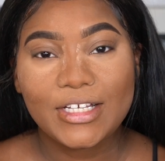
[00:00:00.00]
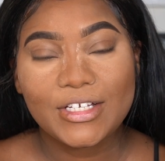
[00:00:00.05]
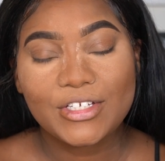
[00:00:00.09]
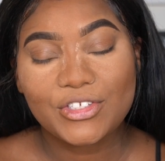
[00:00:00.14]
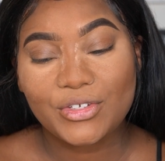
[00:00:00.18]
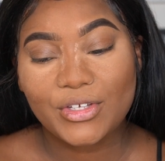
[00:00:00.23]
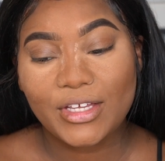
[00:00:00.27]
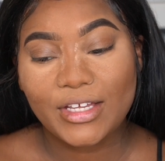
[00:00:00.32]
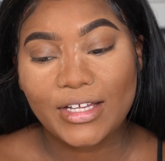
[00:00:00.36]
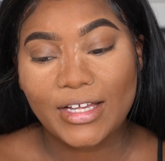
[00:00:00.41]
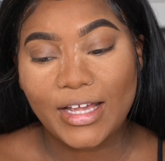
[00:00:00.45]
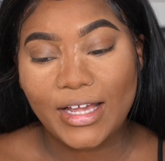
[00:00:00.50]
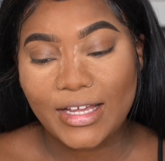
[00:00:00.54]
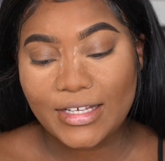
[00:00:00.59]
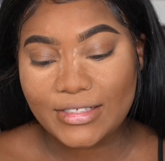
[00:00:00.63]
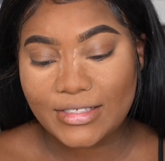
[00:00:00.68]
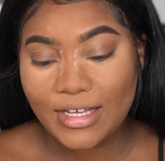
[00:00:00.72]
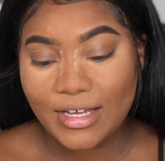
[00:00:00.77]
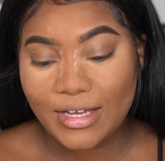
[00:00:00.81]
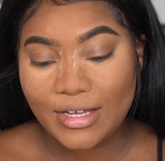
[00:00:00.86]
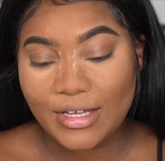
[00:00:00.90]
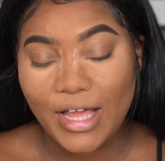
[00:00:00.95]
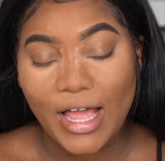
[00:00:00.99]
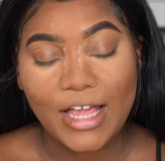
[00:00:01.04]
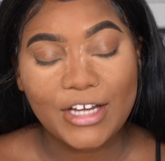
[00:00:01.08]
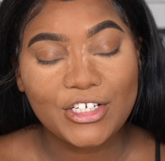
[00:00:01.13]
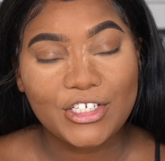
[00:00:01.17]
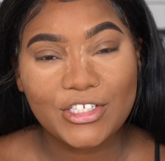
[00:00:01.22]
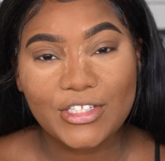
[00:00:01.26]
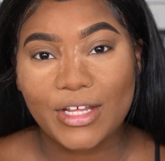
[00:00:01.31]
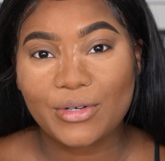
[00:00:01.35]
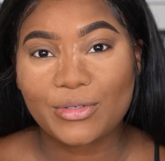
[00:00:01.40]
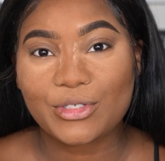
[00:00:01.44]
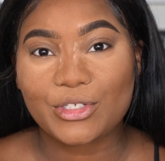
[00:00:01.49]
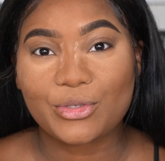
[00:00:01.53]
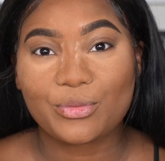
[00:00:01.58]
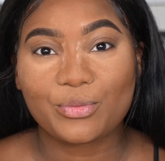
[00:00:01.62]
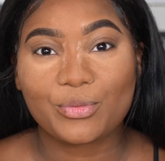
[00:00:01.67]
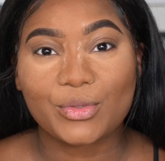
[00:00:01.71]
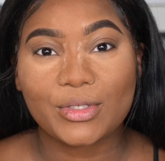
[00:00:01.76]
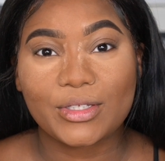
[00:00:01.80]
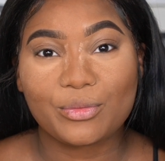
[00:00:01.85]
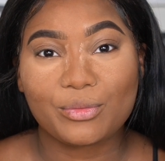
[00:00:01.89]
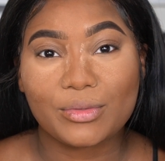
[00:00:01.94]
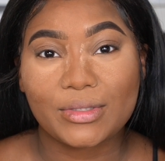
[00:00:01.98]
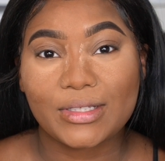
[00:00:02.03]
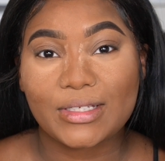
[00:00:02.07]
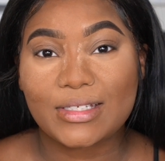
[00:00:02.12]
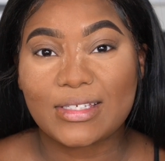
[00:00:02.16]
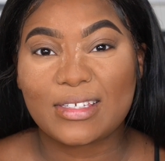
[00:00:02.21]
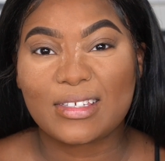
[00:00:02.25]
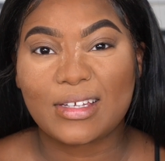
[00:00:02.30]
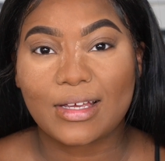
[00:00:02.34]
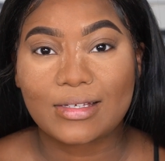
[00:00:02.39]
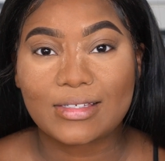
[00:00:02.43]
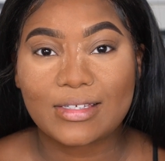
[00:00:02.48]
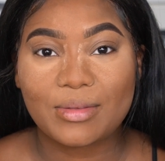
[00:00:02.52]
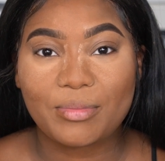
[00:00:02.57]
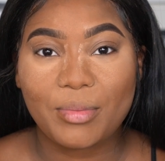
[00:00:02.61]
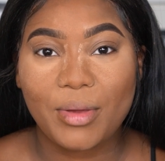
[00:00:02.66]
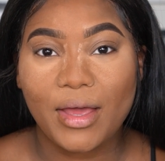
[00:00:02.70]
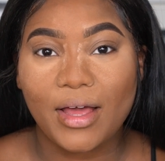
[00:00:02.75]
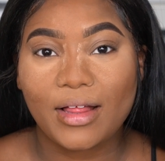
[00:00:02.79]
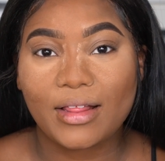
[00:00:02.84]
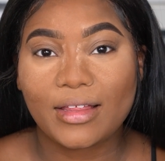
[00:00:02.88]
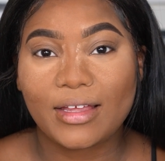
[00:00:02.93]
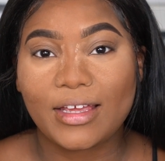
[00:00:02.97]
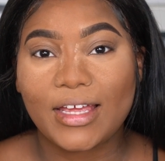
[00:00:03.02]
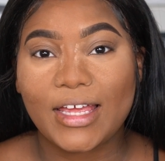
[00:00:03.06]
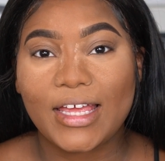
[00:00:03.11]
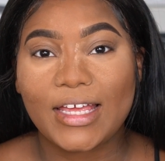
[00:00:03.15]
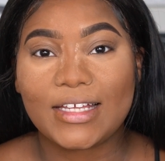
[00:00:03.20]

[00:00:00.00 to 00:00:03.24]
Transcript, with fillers: So yeah, guys, uh, I just thought it was a really, really sexy palette.